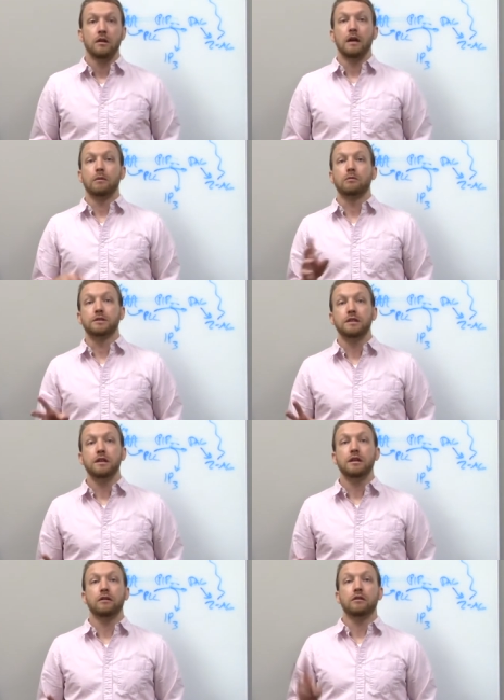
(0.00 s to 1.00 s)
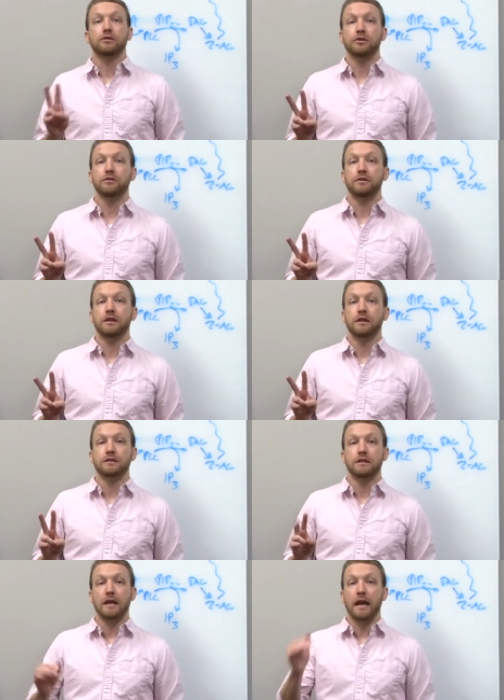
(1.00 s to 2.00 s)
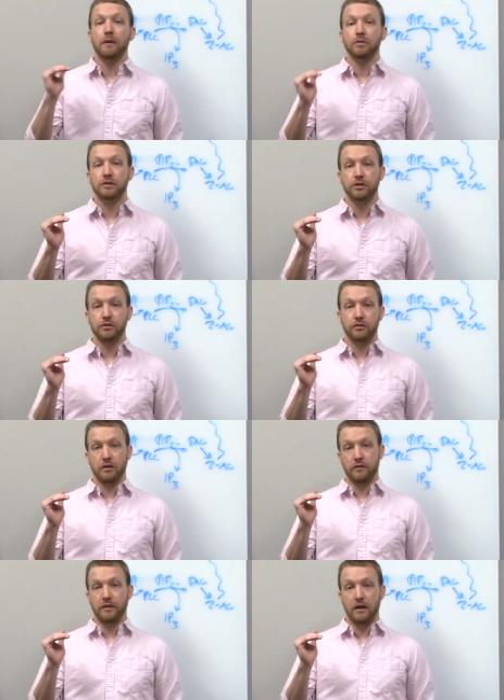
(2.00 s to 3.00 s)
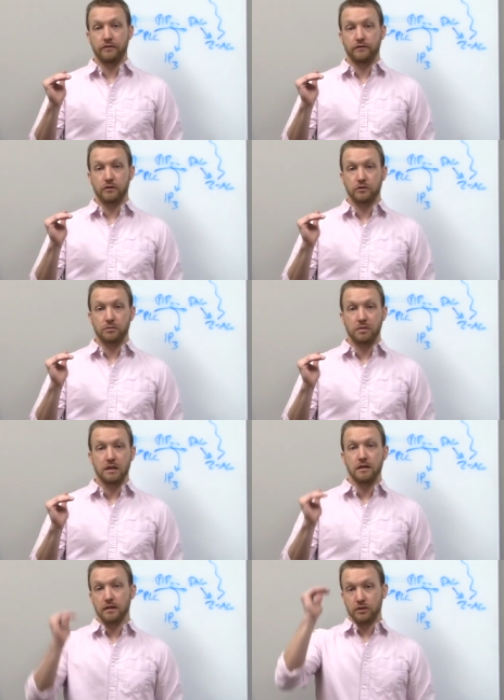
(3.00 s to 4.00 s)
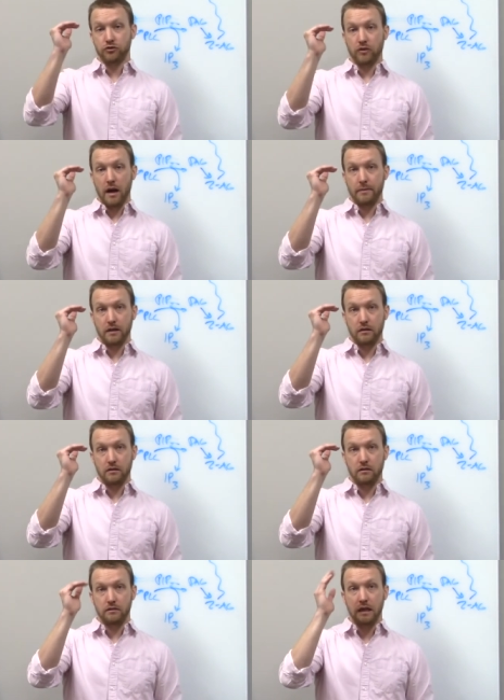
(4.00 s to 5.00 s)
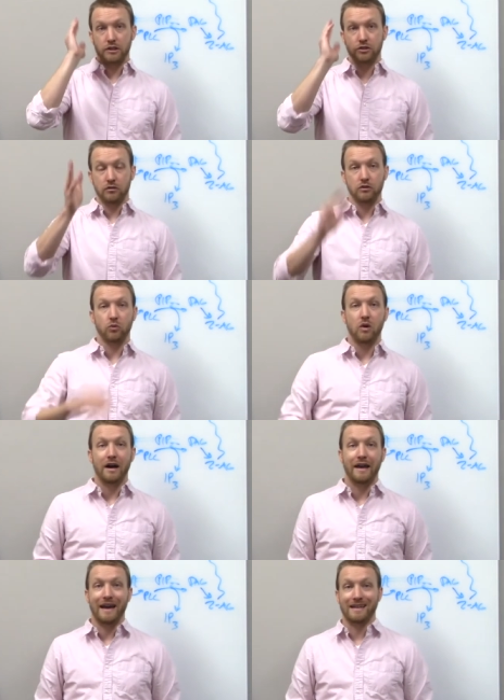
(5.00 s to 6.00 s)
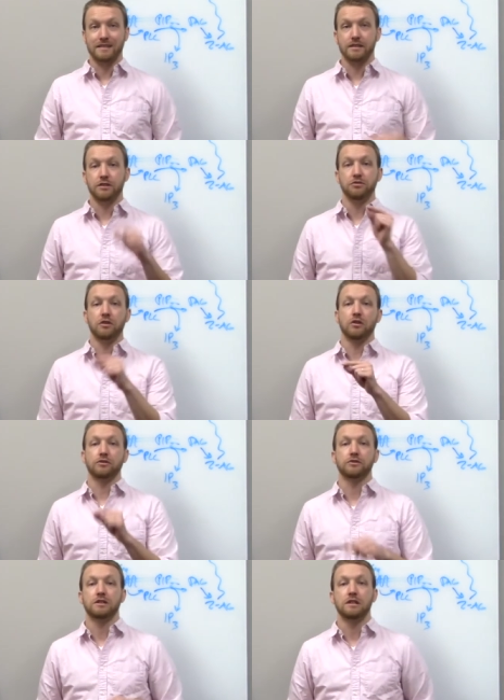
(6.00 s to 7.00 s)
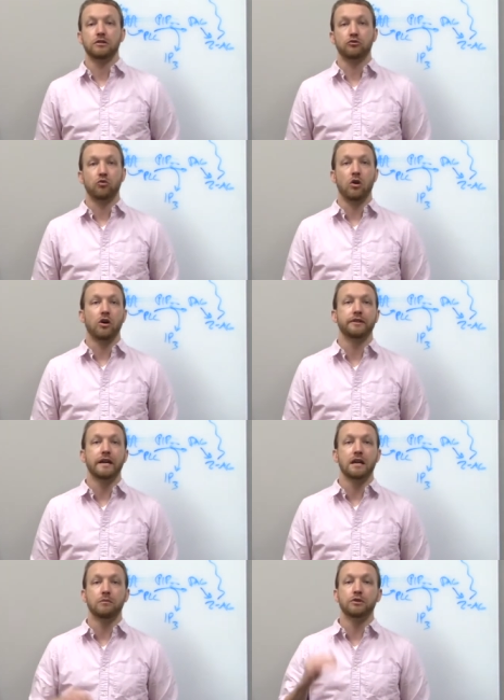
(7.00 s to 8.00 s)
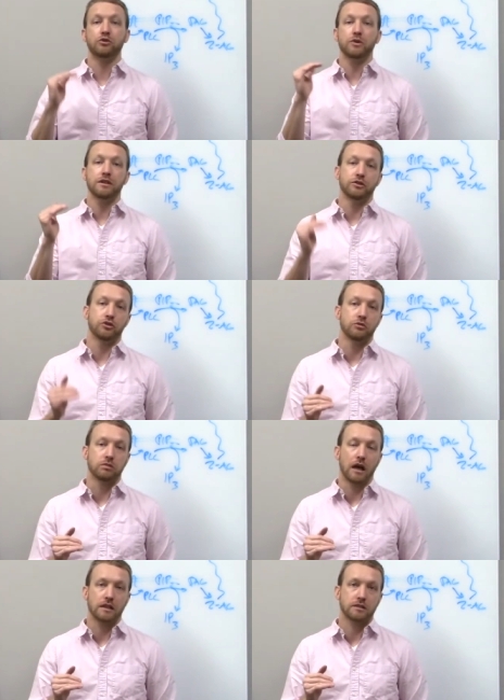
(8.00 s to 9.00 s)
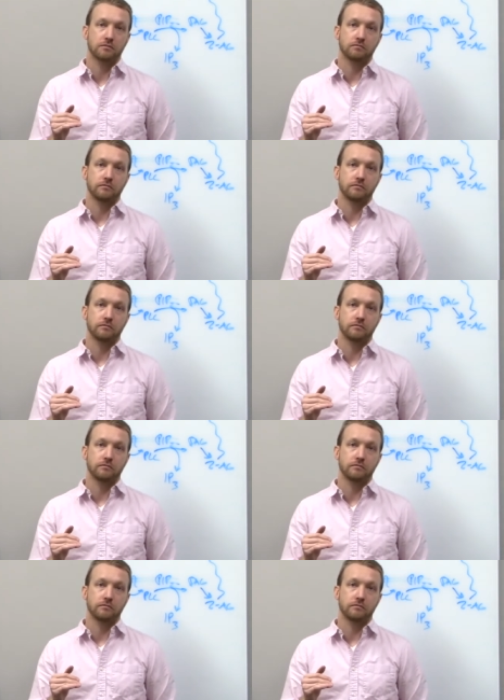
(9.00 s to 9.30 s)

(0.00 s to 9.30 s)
And what we're seeing here are two things. The amplitude of that first peak is dropping. That's shown on the y-axis, and you can also see it in the raw data between the two plots.